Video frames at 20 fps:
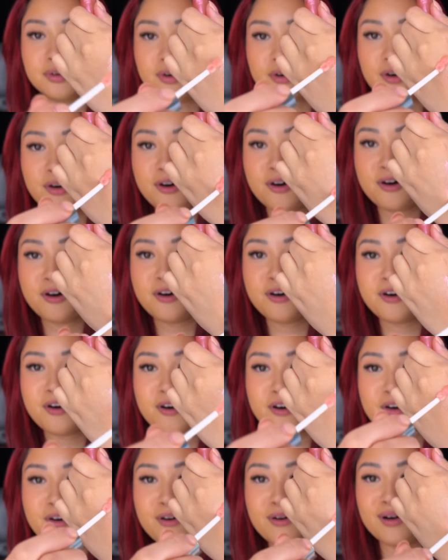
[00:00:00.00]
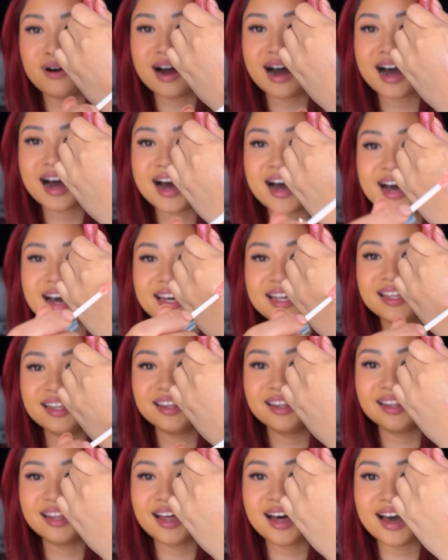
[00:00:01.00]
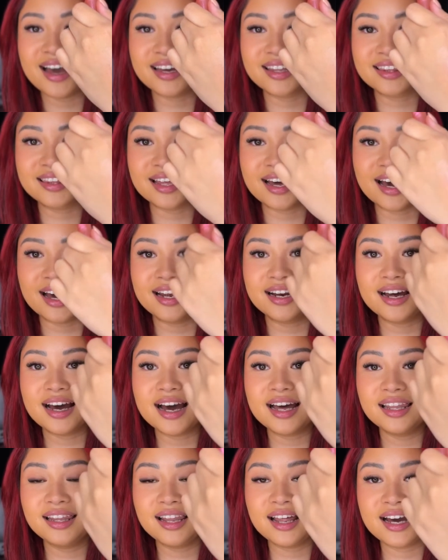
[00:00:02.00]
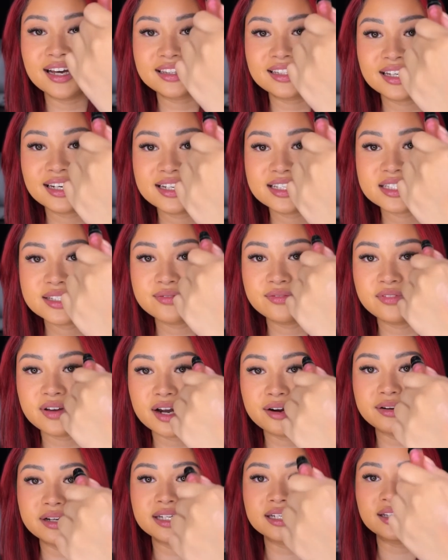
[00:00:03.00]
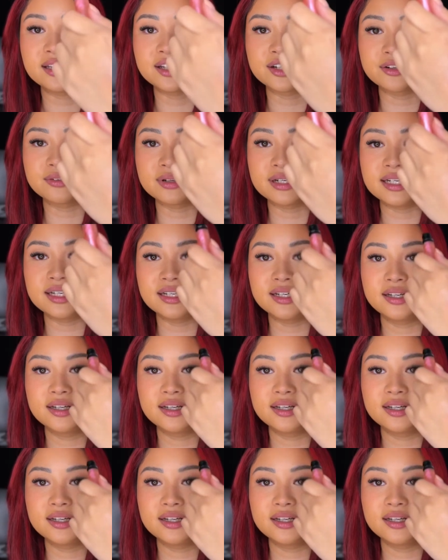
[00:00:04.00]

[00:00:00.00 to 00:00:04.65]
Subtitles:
Oh, I like that. I like that it's very glittery.